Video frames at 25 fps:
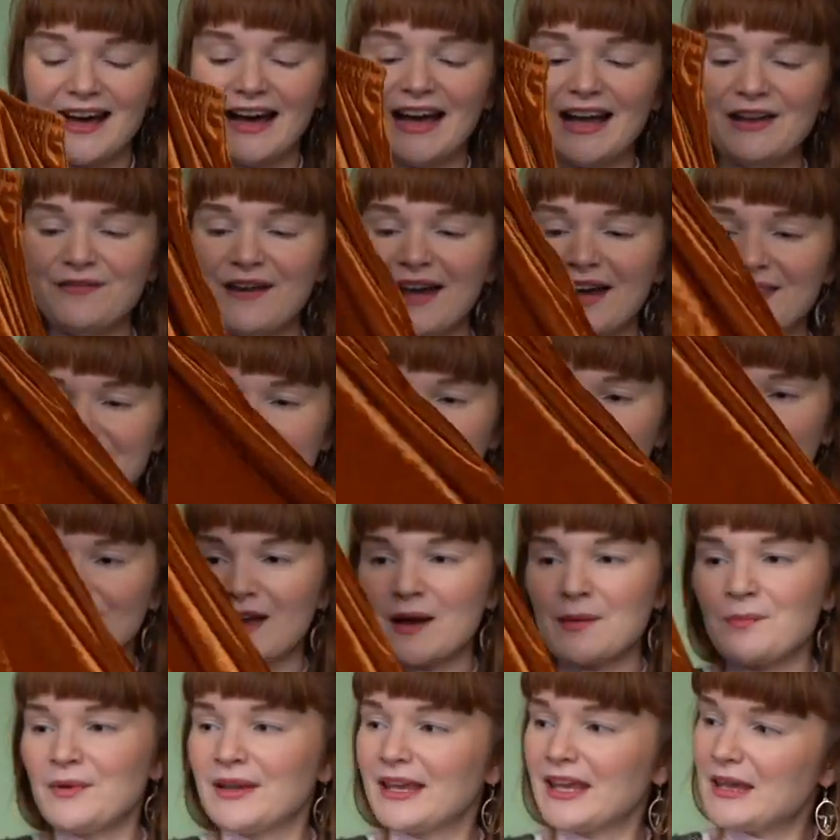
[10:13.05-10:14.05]
I've had this
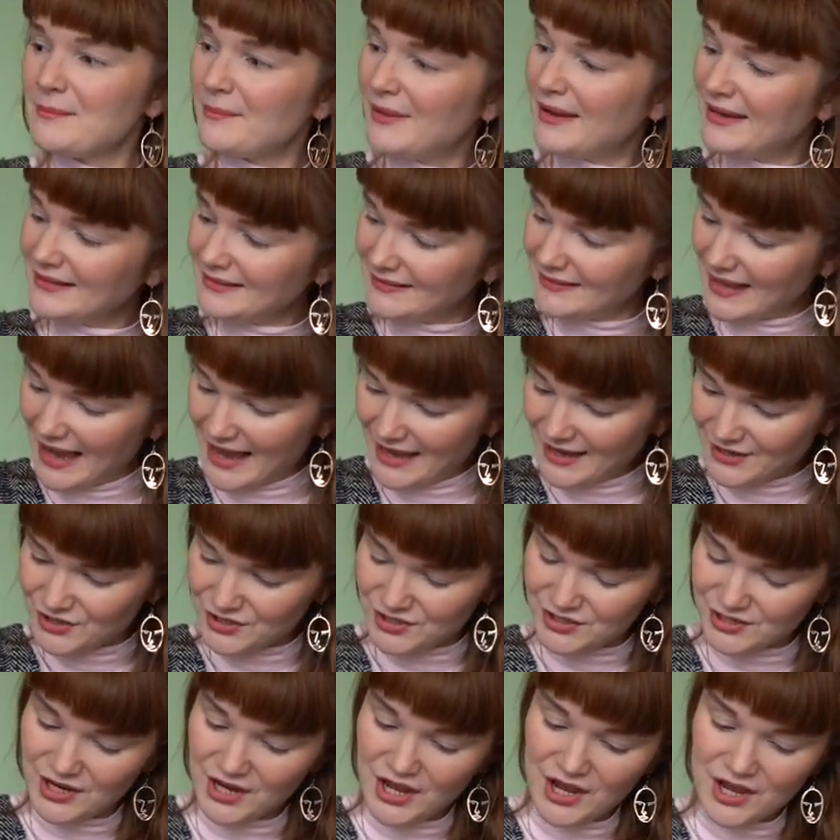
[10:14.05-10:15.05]
fabric in my
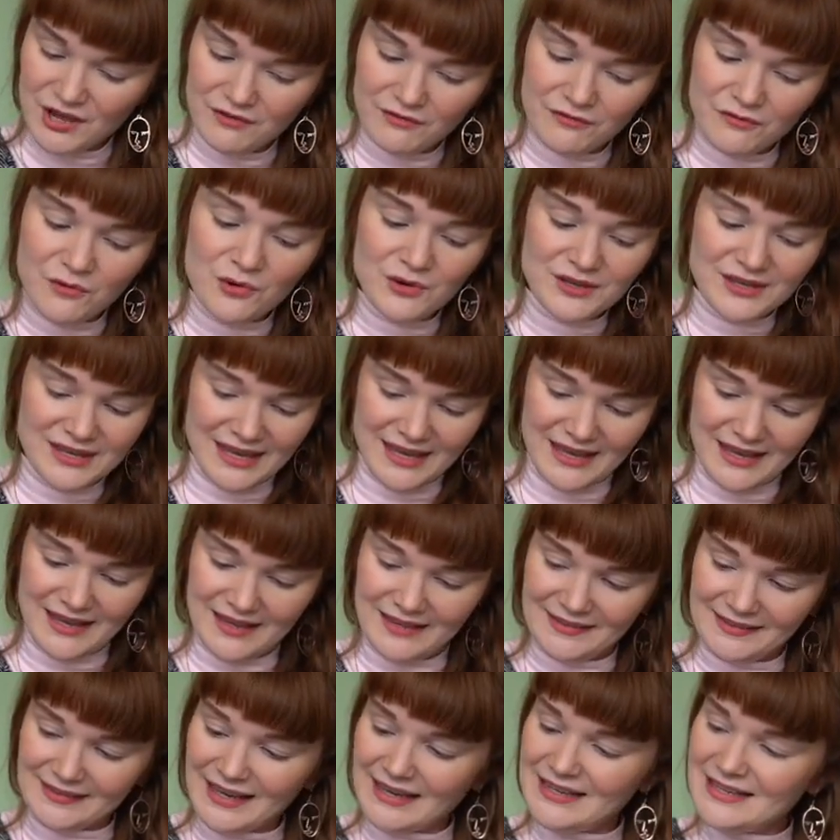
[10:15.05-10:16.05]
stash for
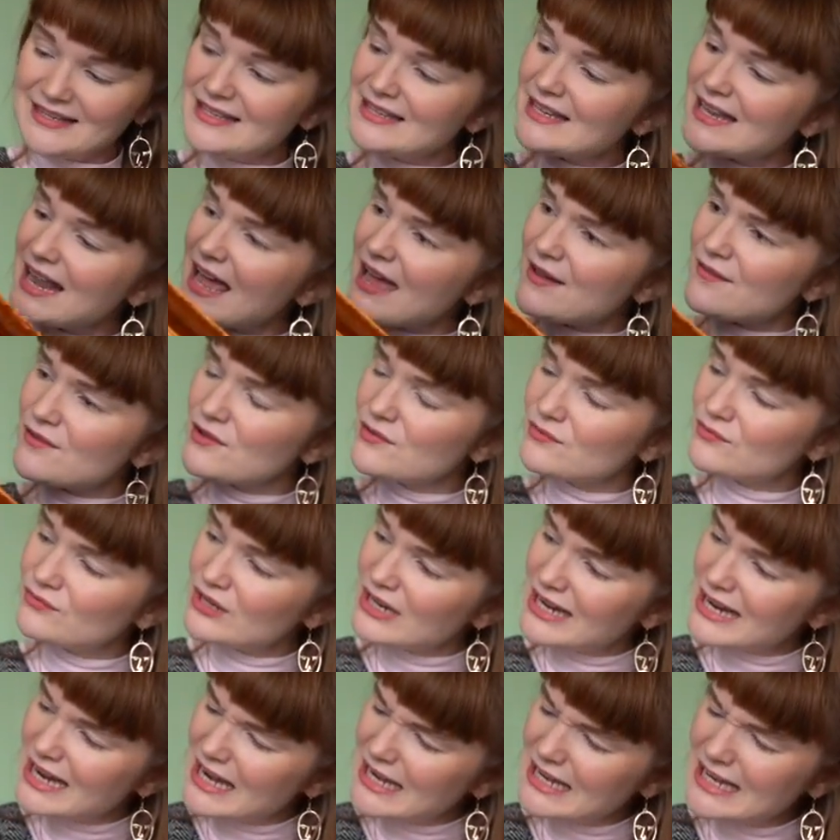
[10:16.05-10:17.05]
years and never
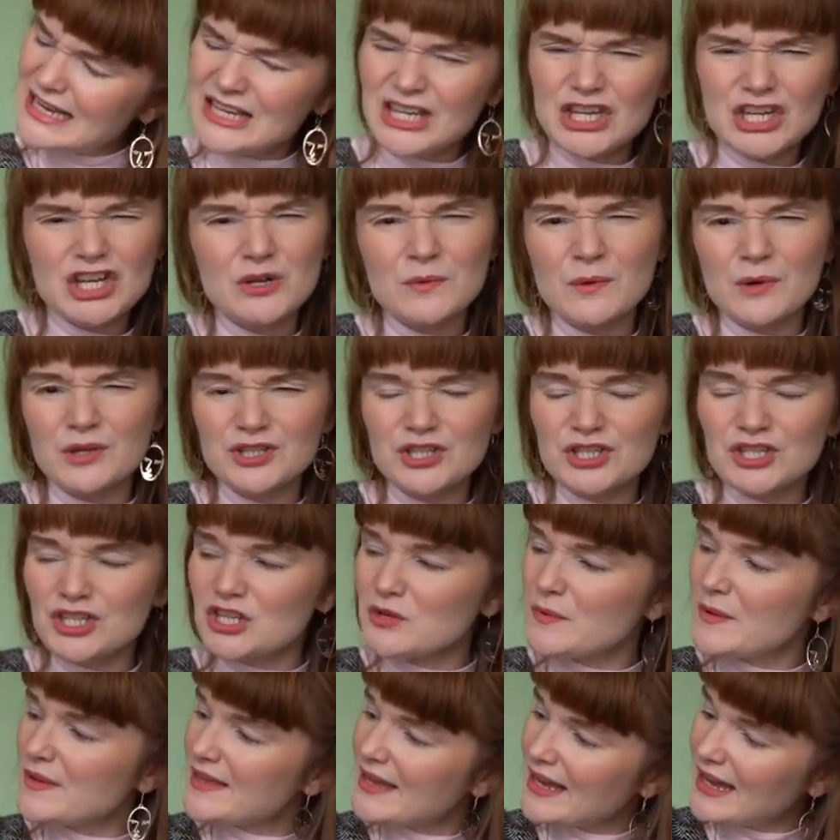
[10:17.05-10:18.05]
really knew what to
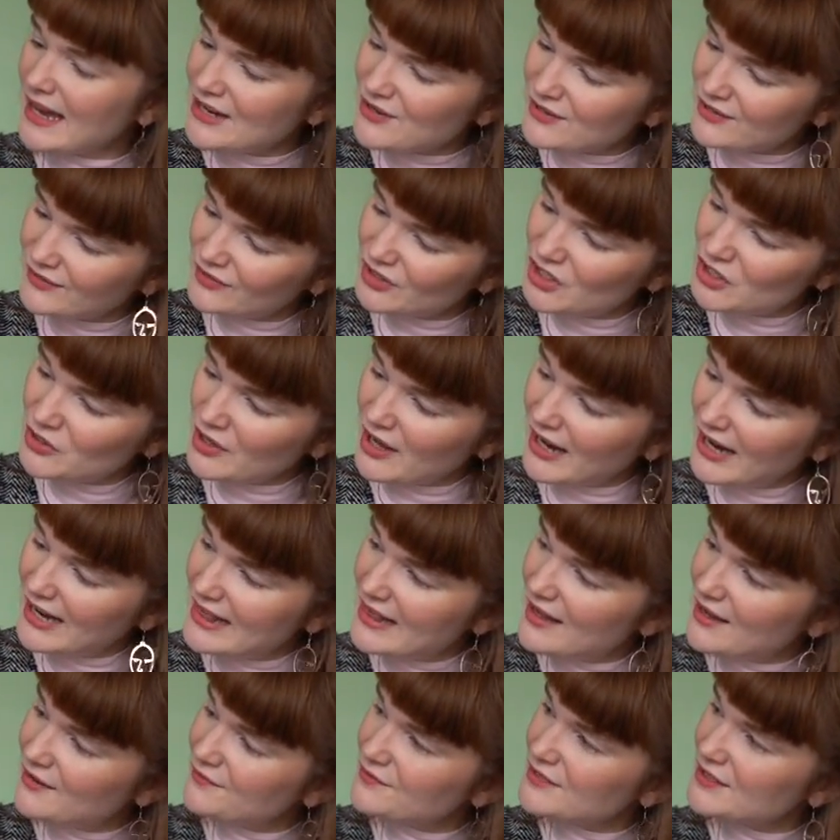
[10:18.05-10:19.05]
do with it. I just knew that I
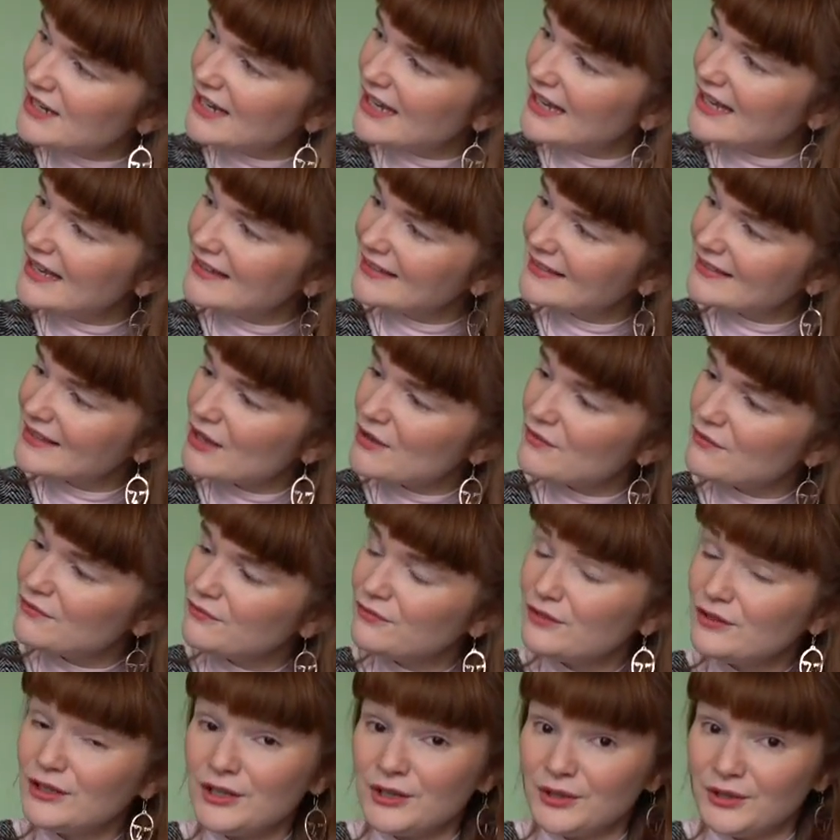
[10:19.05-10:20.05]
loved it. It's
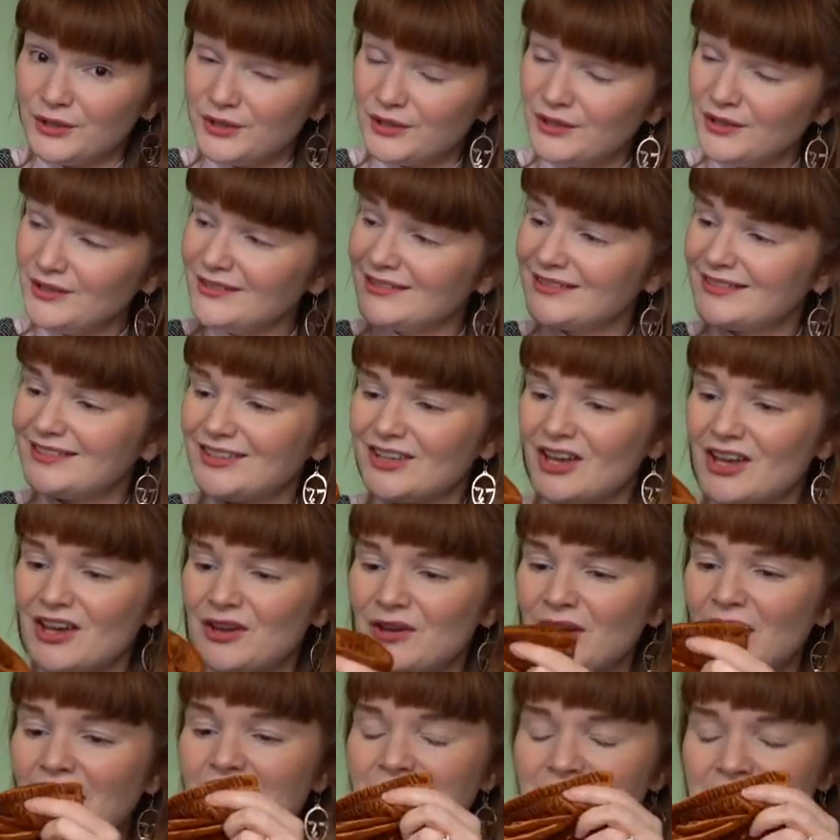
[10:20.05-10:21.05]
velour, so
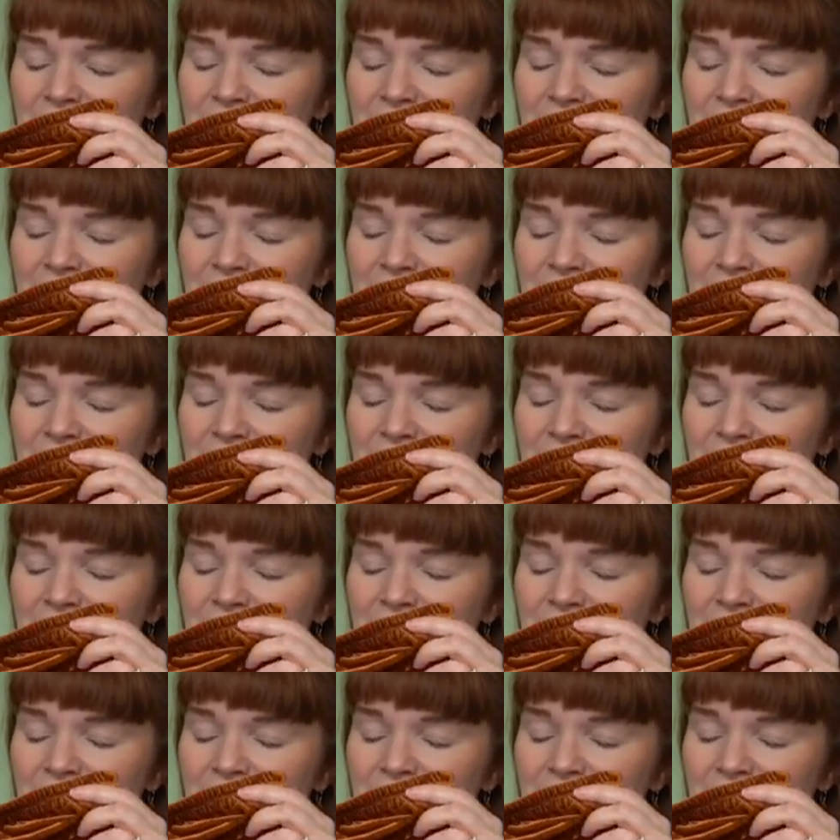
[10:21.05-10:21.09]
I